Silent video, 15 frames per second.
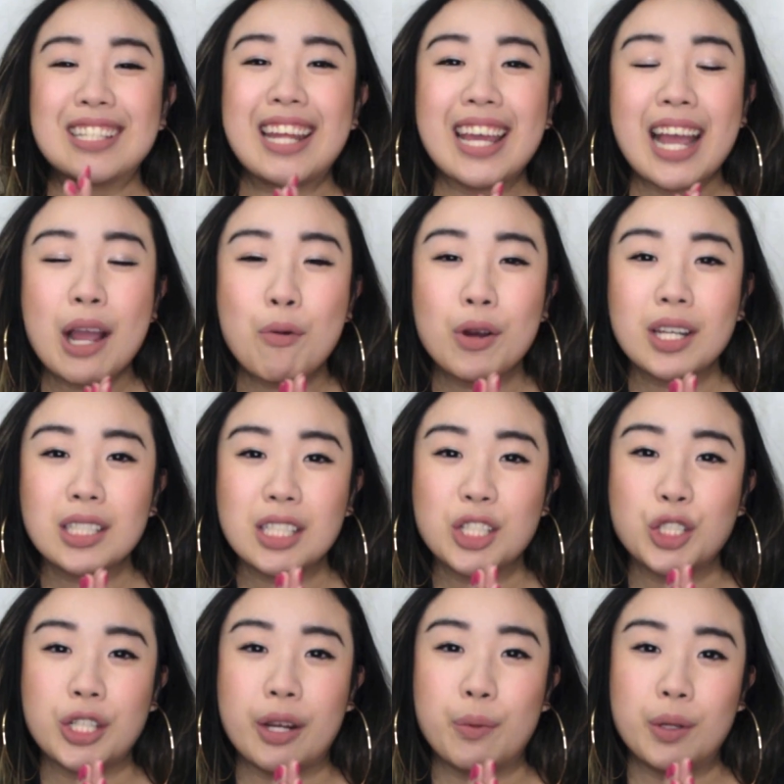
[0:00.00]
Today I wanted
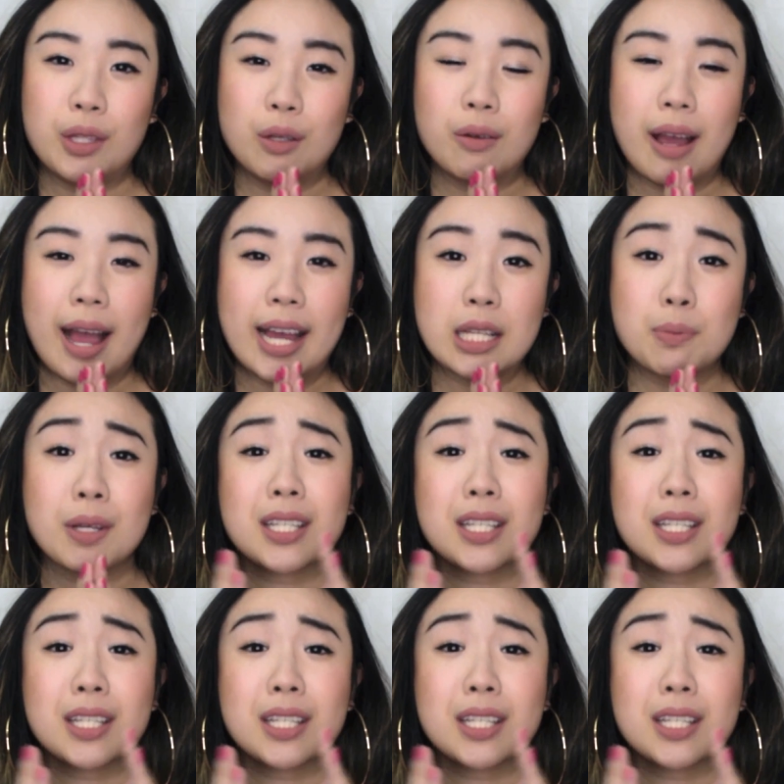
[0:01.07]
to share with you guys,